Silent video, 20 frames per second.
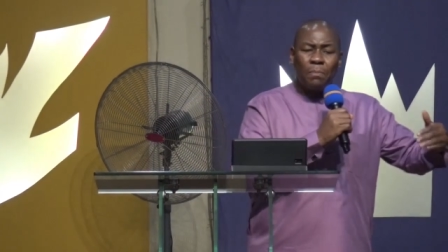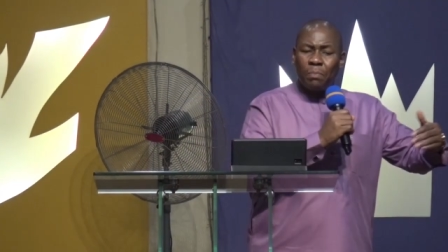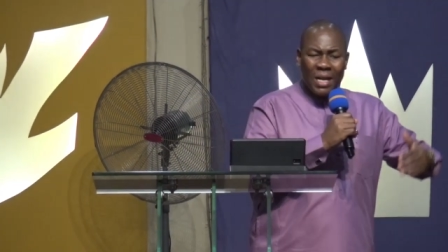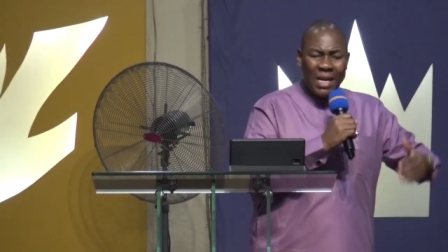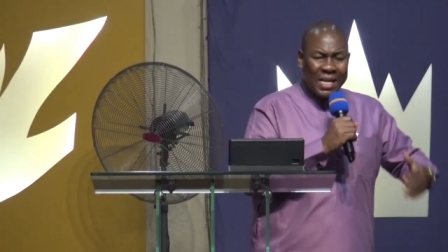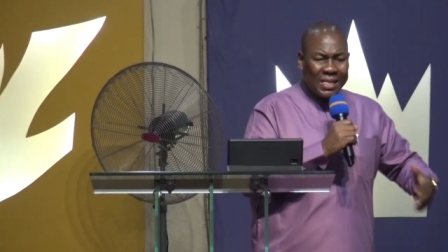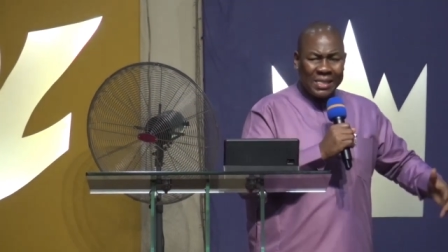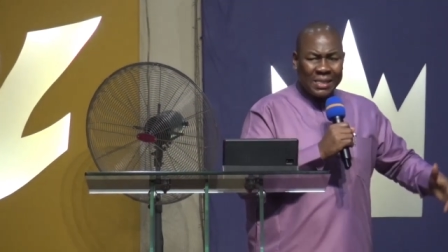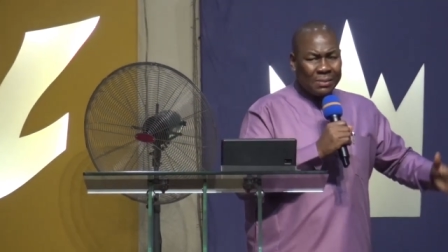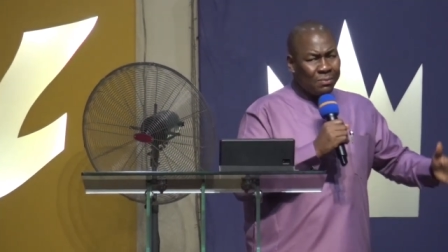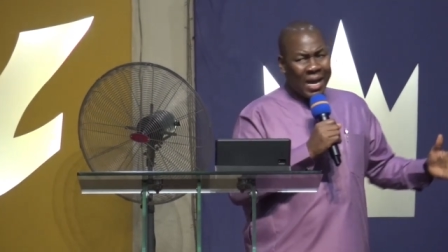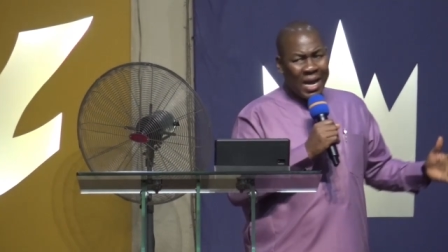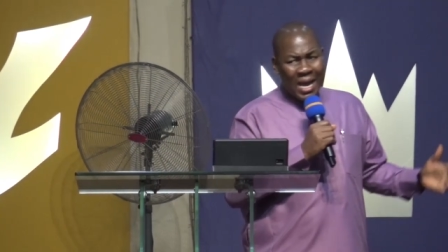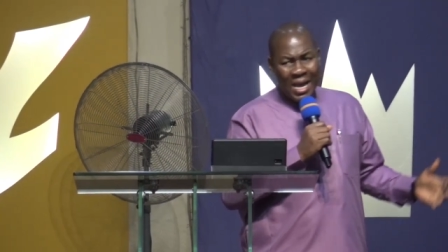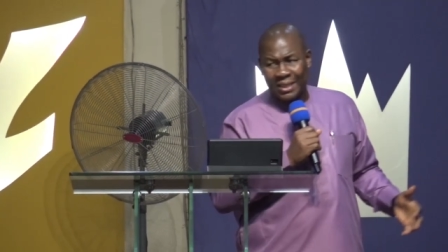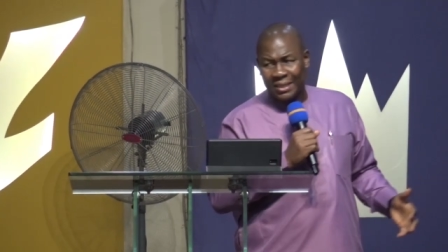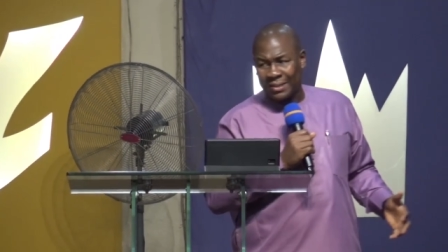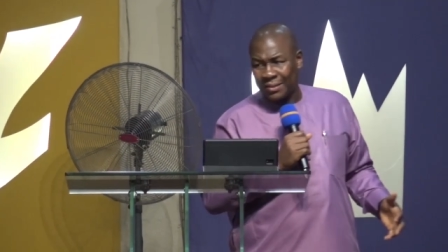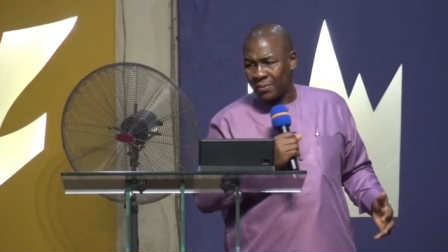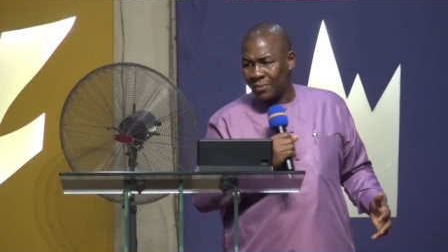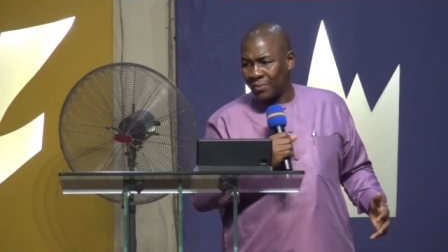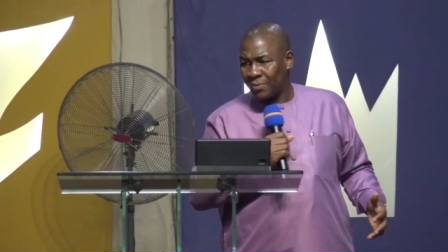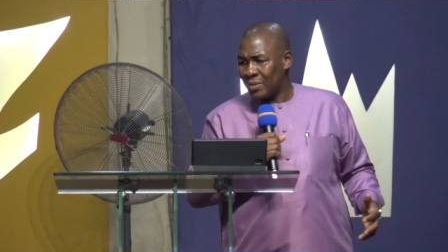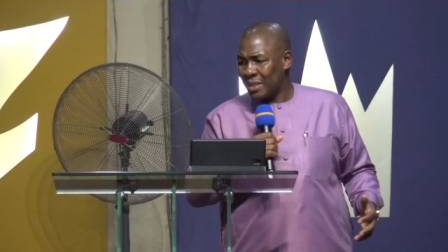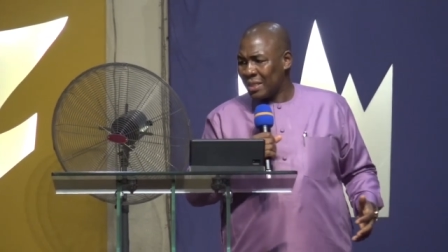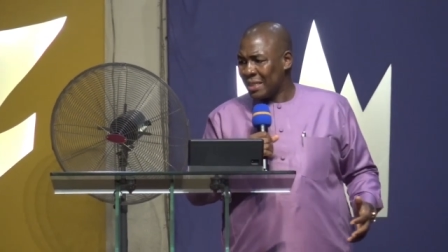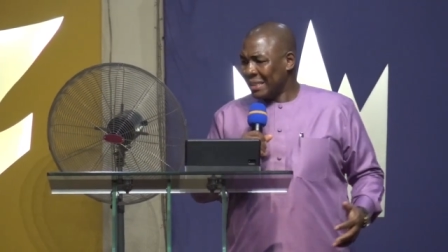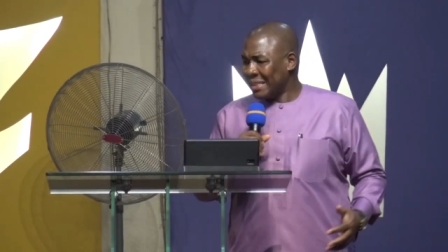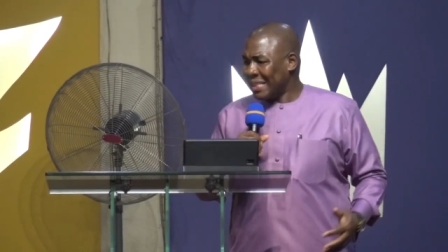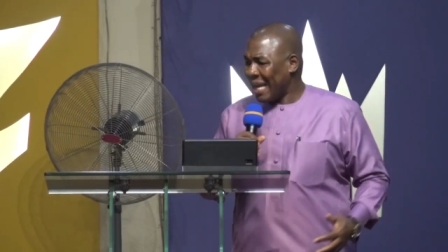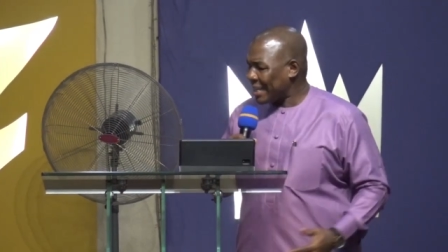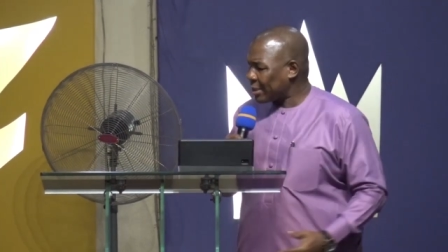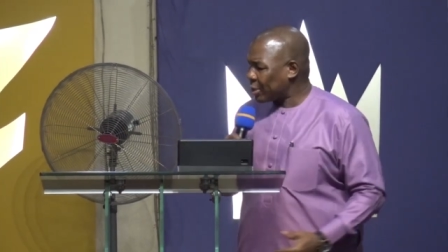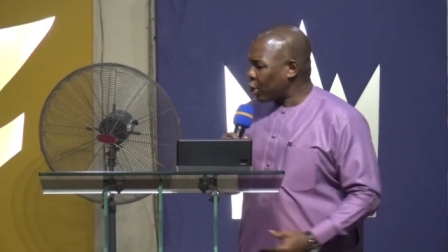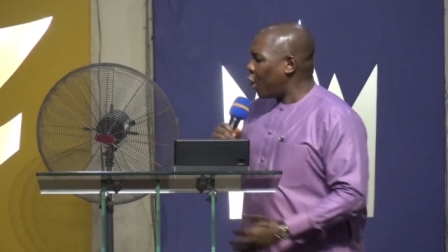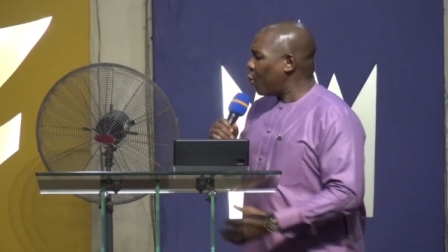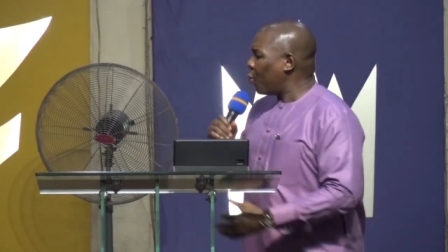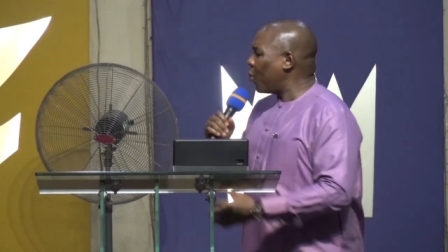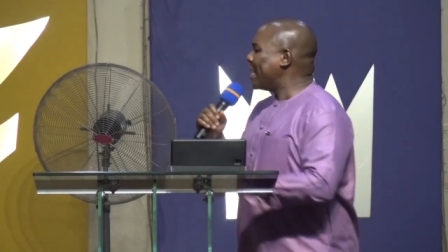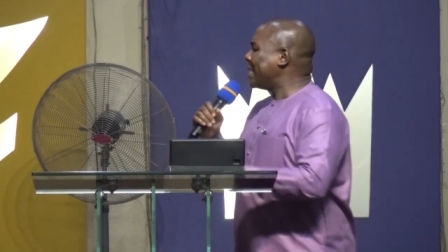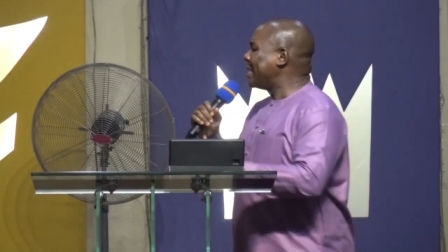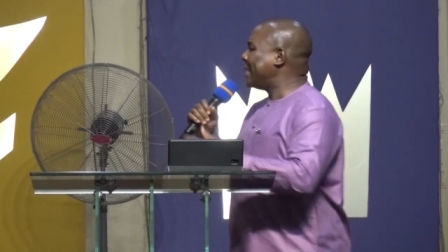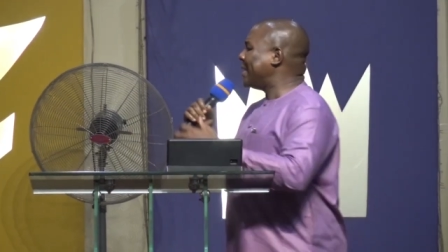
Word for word: placed in man. There's always